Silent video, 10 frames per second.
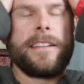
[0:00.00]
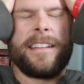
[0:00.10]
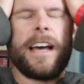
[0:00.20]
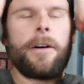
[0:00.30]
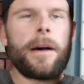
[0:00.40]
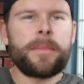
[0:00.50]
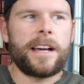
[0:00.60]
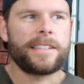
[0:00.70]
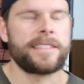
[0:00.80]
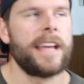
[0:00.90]
Now I'm
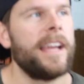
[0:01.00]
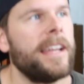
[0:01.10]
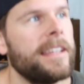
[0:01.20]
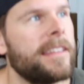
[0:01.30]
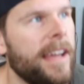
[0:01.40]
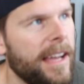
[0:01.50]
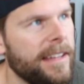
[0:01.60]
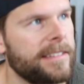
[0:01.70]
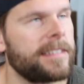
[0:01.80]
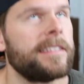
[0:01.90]
not saying
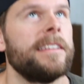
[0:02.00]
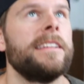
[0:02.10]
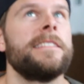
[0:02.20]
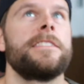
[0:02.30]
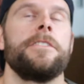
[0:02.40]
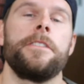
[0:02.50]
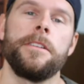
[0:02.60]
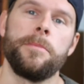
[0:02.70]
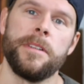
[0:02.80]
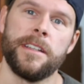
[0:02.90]
that it's going
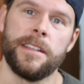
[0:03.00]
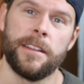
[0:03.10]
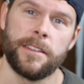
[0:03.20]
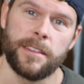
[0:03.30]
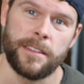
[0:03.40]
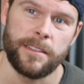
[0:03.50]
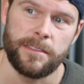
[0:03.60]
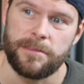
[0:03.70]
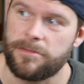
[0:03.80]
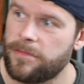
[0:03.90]
to be
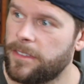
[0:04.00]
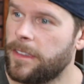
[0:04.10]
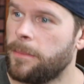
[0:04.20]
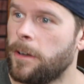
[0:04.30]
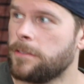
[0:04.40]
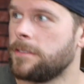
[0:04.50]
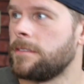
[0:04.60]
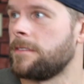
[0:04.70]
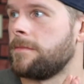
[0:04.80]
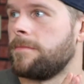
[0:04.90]
the
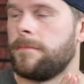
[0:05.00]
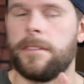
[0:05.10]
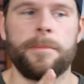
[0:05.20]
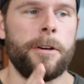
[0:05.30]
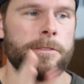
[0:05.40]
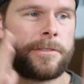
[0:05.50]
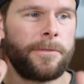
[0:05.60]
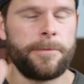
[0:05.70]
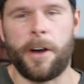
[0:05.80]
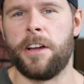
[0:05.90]
most
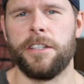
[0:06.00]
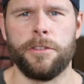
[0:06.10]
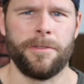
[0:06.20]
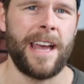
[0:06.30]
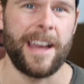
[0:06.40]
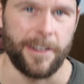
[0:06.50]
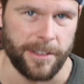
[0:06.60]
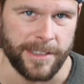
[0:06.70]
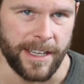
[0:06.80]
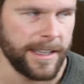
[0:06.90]
fun you've had
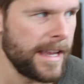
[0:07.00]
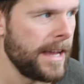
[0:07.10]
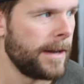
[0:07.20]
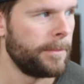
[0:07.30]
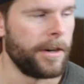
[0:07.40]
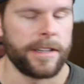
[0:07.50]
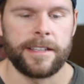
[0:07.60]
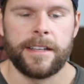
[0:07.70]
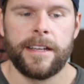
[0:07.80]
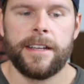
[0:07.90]
all day, but
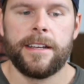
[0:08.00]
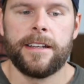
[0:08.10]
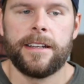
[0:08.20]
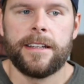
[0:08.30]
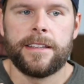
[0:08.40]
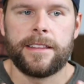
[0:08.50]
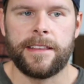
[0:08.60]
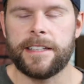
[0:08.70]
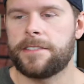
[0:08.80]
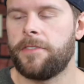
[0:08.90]

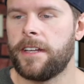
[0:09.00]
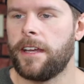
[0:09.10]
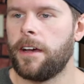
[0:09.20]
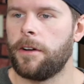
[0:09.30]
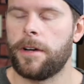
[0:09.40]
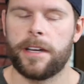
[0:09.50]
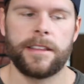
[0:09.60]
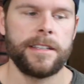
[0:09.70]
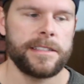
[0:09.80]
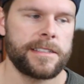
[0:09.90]
this video,
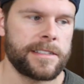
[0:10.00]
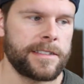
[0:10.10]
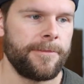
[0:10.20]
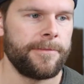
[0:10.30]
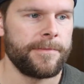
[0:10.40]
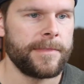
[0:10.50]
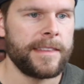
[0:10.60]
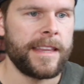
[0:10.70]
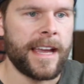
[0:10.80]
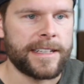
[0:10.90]
these
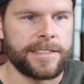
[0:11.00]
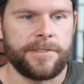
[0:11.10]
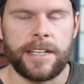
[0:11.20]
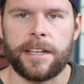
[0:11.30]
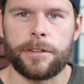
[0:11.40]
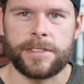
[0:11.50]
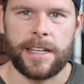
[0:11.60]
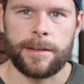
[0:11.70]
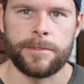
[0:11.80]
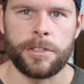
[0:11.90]
next videos
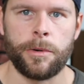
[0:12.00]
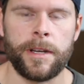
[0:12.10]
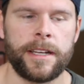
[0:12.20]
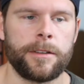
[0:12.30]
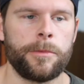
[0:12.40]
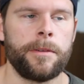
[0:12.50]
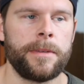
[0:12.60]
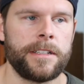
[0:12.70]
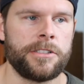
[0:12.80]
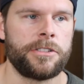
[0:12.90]
that I'm doing will
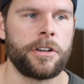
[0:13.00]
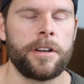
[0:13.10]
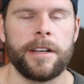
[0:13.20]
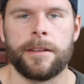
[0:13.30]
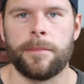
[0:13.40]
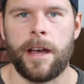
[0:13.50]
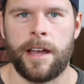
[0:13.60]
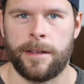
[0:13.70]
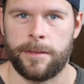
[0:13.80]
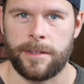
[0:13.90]
be during
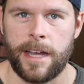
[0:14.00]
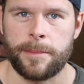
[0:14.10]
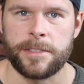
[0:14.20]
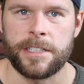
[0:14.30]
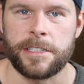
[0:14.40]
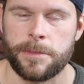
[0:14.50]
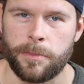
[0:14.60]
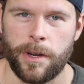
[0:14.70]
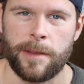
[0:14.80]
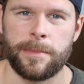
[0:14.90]
my competition
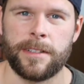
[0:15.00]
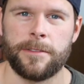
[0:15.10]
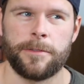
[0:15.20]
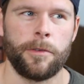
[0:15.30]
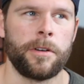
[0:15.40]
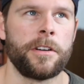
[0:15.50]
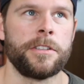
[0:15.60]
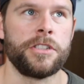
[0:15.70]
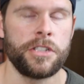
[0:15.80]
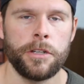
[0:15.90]
prep
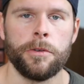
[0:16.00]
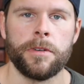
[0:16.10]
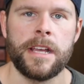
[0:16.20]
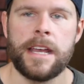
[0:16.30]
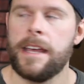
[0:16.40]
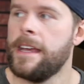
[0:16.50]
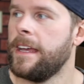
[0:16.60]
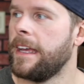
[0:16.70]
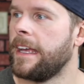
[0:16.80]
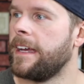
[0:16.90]
for June.
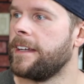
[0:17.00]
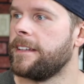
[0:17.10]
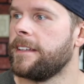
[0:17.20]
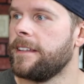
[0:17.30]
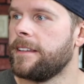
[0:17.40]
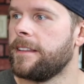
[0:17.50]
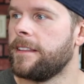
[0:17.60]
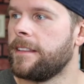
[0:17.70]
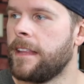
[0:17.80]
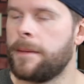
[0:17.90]
And
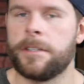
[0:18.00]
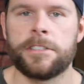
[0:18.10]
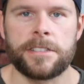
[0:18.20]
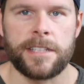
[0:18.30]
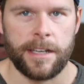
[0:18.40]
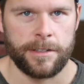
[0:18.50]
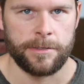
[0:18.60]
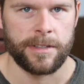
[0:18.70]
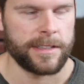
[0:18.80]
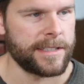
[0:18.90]
let me just tell
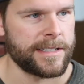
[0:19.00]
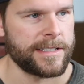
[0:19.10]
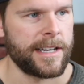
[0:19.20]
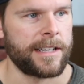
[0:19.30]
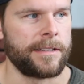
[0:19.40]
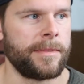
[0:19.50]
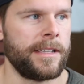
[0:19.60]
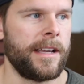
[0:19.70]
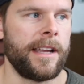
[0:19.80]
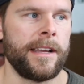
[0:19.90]
you that this is not going to
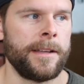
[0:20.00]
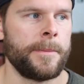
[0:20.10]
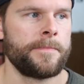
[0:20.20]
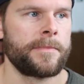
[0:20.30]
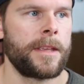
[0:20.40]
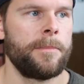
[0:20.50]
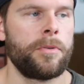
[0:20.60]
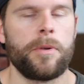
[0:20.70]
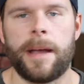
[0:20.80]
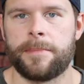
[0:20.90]
be a
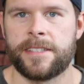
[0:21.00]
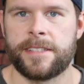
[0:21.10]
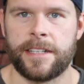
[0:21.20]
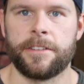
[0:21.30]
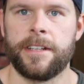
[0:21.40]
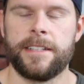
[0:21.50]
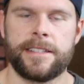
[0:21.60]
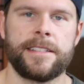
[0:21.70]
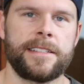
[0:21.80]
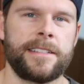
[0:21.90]
prep series.
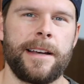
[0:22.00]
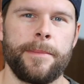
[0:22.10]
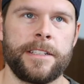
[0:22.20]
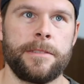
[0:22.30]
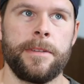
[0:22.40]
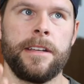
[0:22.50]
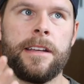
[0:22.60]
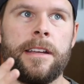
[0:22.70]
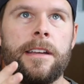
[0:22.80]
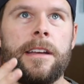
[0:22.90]
This is not meant to be
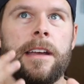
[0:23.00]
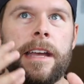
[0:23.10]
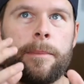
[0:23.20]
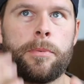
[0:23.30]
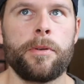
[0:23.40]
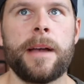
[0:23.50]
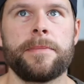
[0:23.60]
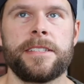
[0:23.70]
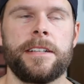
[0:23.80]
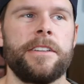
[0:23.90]
a prep
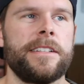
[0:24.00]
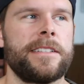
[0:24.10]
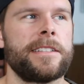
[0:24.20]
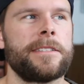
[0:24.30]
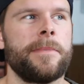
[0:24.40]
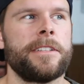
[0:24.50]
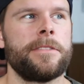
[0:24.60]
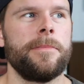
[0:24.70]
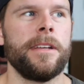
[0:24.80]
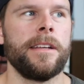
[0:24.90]
series. This is meant
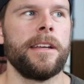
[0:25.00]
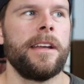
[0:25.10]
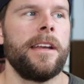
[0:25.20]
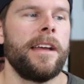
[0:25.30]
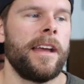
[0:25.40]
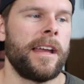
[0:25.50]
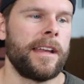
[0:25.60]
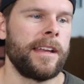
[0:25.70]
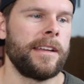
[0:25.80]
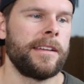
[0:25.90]
to be
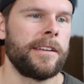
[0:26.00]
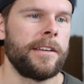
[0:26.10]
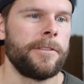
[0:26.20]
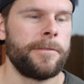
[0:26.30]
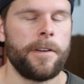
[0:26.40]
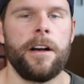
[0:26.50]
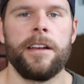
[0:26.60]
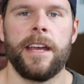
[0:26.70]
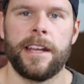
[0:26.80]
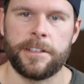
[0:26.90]
a
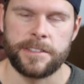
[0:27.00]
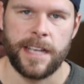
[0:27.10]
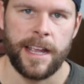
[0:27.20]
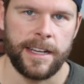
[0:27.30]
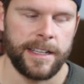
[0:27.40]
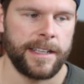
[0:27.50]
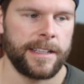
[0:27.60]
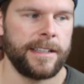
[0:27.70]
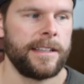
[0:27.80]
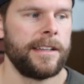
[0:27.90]
fun,
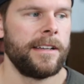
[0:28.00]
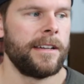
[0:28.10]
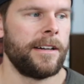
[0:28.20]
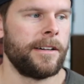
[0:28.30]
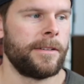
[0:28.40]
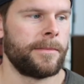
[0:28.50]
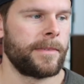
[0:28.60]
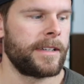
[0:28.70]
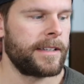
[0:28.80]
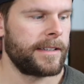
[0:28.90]
entertaining,
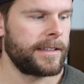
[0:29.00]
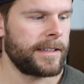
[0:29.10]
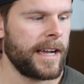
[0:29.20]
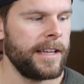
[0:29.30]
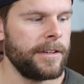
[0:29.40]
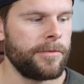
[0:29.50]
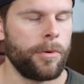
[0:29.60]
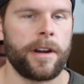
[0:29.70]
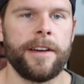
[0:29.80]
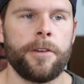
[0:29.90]
kind of
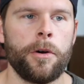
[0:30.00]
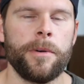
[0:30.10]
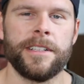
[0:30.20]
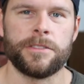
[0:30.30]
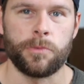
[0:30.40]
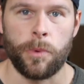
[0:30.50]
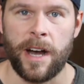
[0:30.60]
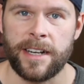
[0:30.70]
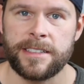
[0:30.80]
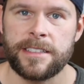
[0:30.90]
what I've always
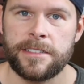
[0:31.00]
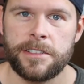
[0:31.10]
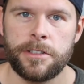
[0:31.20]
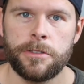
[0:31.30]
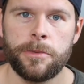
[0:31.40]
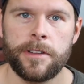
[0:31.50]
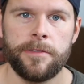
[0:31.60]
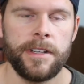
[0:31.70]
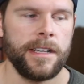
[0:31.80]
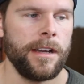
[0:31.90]
wanted to do with
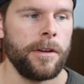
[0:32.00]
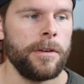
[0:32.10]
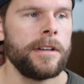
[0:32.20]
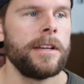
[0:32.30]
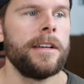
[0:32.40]
video.